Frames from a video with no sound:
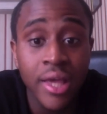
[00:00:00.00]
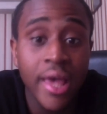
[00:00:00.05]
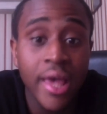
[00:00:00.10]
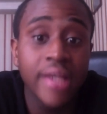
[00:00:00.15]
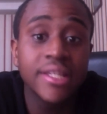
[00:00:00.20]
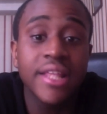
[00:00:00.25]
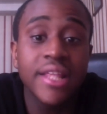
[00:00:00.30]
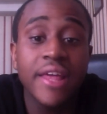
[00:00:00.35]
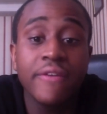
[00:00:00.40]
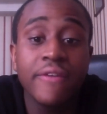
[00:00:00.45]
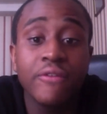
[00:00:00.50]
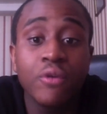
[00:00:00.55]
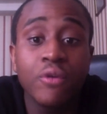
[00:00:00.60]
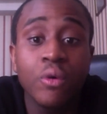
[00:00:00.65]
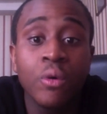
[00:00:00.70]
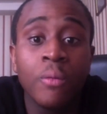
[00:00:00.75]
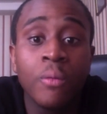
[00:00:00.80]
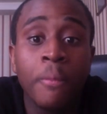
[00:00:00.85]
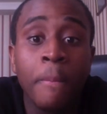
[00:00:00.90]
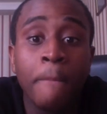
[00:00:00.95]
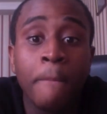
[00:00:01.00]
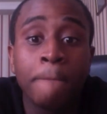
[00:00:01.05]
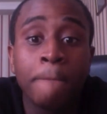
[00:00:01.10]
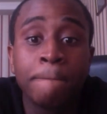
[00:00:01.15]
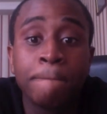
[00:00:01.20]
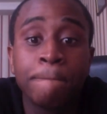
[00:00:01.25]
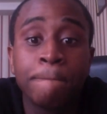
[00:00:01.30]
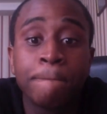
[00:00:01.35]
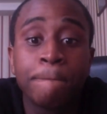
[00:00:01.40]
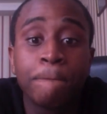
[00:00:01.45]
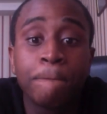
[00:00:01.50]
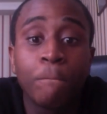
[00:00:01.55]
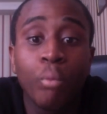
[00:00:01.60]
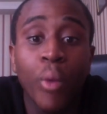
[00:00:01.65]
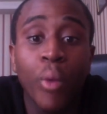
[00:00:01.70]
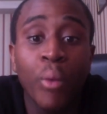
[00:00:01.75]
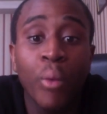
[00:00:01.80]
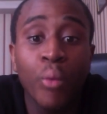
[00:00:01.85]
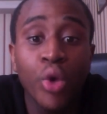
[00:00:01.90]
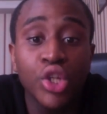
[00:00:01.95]
So therefore,
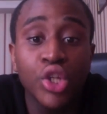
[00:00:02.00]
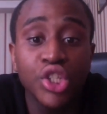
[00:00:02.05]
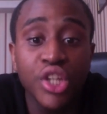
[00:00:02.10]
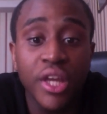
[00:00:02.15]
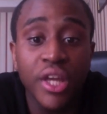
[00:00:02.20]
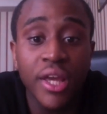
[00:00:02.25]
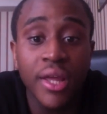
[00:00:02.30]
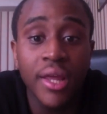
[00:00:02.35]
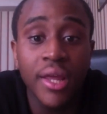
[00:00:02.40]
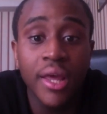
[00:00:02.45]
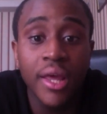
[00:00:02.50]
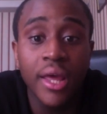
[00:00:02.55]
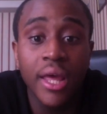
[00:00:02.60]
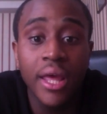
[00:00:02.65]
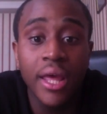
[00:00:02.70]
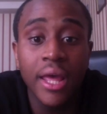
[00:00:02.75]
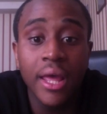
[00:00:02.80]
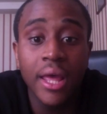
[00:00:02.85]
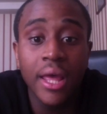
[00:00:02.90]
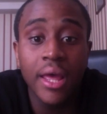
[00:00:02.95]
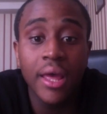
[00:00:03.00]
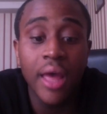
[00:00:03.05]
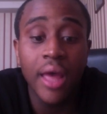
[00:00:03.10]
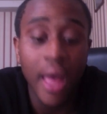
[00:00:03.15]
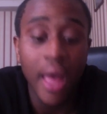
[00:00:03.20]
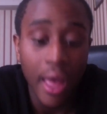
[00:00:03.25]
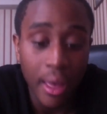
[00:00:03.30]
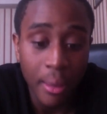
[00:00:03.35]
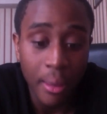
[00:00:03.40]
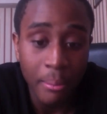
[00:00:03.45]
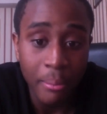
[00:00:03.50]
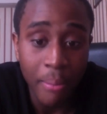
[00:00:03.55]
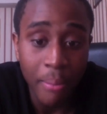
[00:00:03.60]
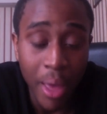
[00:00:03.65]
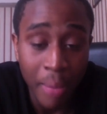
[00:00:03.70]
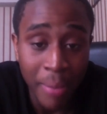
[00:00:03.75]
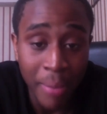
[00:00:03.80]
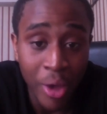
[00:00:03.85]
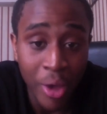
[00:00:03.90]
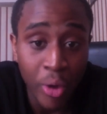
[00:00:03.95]
when watching it,
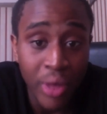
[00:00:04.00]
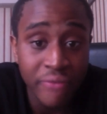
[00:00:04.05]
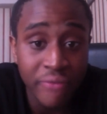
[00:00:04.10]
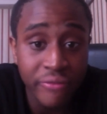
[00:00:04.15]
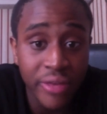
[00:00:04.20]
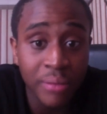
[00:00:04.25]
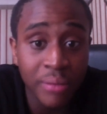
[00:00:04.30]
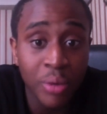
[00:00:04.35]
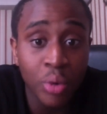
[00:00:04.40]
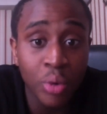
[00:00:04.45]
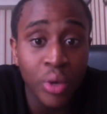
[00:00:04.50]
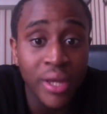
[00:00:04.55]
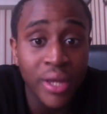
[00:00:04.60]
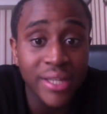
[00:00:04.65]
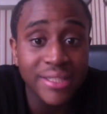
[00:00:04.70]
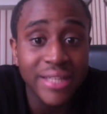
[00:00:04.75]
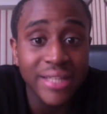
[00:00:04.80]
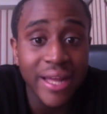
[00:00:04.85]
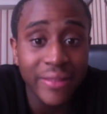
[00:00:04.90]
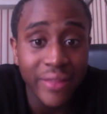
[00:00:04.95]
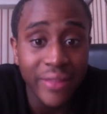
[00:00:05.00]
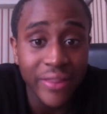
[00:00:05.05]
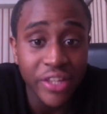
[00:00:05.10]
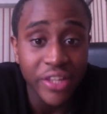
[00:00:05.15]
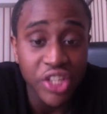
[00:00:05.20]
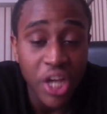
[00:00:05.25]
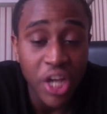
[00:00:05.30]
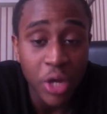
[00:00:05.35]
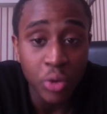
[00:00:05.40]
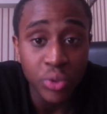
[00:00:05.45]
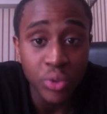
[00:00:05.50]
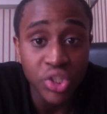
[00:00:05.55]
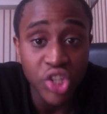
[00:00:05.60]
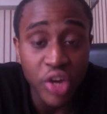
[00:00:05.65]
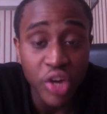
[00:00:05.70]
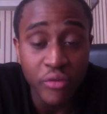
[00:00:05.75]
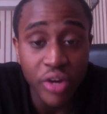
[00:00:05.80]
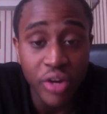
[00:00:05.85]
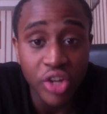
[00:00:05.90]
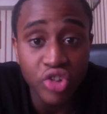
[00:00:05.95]
a male and female will understand that the channel is
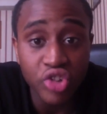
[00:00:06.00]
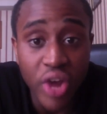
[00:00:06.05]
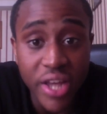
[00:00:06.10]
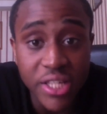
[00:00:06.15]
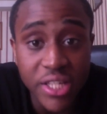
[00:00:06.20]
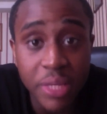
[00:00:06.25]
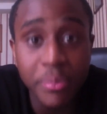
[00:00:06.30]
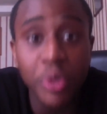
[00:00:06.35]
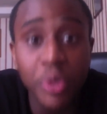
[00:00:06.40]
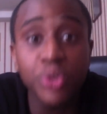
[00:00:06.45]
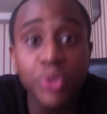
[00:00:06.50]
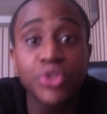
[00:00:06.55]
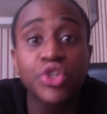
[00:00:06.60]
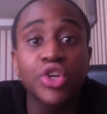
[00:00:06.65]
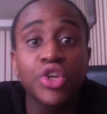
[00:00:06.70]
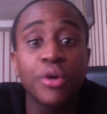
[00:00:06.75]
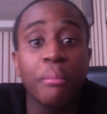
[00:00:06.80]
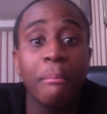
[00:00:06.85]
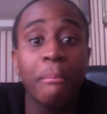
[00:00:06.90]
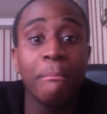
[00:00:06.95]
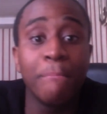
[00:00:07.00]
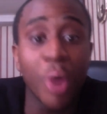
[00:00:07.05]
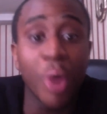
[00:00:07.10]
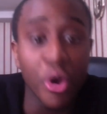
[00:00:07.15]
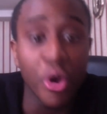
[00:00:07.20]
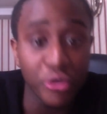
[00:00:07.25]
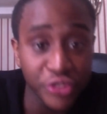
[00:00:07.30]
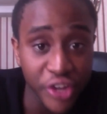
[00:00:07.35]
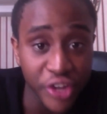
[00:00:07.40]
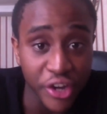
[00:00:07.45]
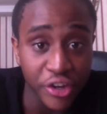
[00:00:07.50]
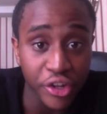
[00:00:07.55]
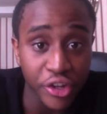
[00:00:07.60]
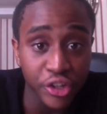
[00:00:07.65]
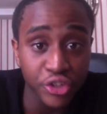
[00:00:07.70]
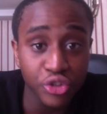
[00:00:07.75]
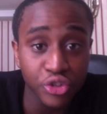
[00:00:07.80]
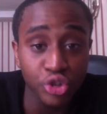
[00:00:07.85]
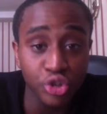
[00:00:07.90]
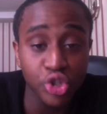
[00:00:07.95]
generally trying to appeal to both
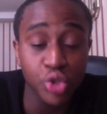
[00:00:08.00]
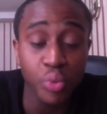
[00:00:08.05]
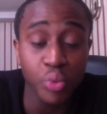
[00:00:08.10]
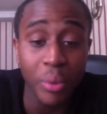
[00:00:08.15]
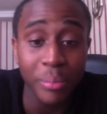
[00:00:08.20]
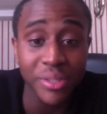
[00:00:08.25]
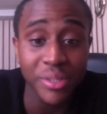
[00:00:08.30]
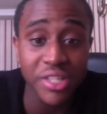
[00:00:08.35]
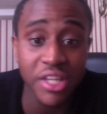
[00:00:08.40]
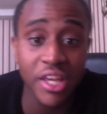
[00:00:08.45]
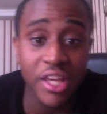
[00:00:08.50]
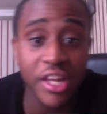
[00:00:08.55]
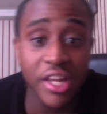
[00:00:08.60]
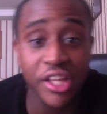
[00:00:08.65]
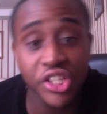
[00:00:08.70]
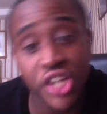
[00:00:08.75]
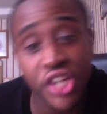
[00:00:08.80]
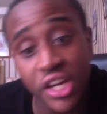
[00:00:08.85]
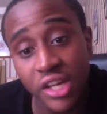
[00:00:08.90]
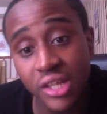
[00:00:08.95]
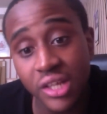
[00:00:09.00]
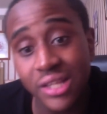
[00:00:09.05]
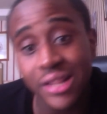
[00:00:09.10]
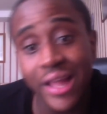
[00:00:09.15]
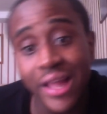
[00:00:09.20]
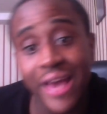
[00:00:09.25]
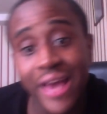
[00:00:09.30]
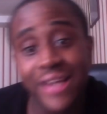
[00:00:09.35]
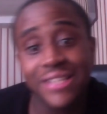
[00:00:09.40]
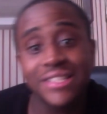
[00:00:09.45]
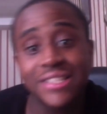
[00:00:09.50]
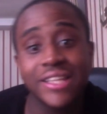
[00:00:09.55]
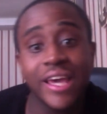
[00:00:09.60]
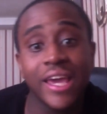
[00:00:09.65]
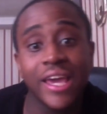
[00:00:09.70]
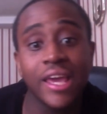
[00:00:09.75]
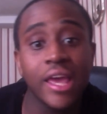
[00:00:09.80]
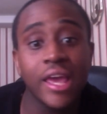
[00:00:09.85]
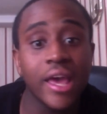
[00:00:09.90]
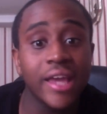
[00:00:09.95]
genders, not just one particular gender, like,
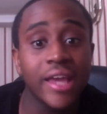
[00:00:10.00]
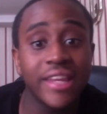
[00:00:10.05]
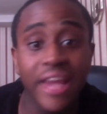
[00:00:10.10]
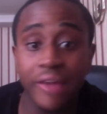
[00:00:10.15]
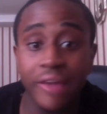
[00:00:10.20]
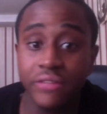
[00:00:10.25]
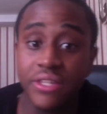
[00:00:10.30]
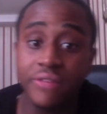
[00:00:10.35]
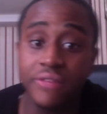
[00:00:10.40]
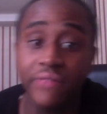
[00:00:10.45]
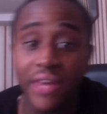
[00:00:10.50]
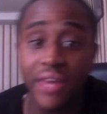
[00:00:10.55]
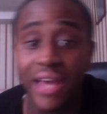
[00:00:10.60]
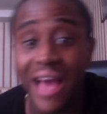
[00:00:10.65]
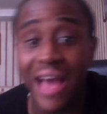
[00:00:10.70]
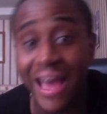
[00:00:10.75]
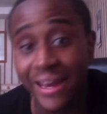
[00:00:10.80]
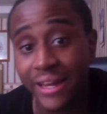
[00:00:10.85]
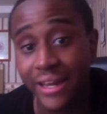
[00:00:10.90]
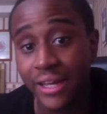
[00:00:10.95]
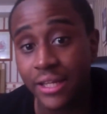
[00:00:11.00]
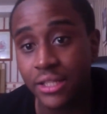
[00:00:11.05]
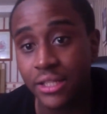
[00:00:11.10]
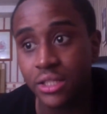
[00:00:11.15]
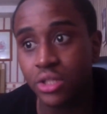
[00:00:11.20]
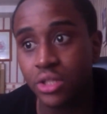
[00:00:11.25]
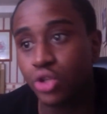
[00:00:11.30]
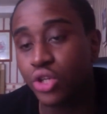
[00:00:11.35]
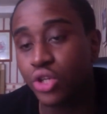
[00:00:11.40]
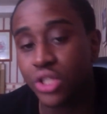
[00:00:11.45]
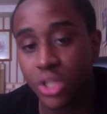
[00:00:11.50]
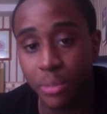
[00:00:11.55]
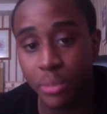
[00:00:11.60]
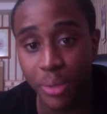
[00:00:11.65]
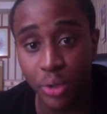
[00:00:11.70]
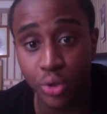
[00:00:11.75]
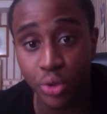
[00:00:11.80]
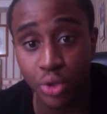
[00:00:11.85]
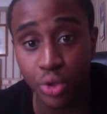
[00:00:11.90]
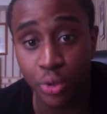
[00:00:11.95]
say, a Dave TV ident is looking to
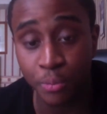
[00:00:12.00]
appeal to.